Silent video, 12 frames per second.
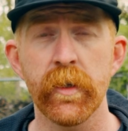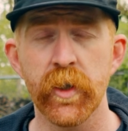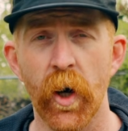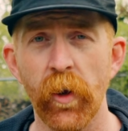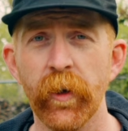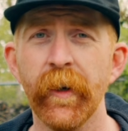
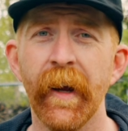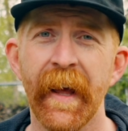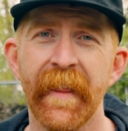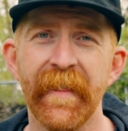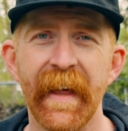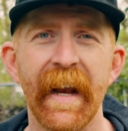taller
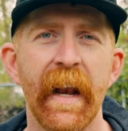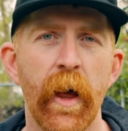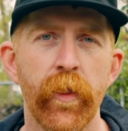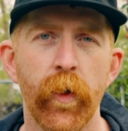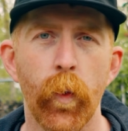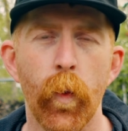than
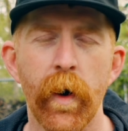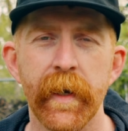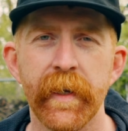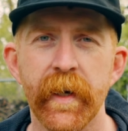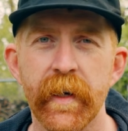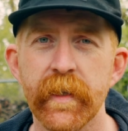the
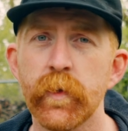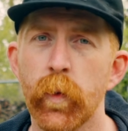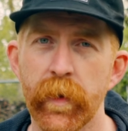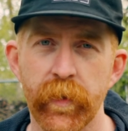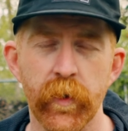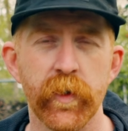One does
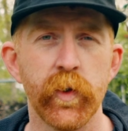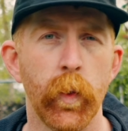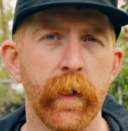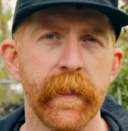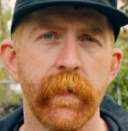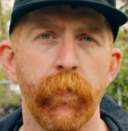with those
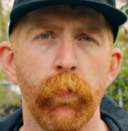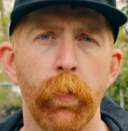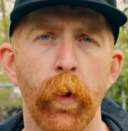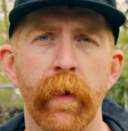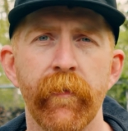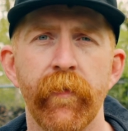
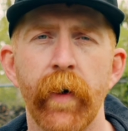27.5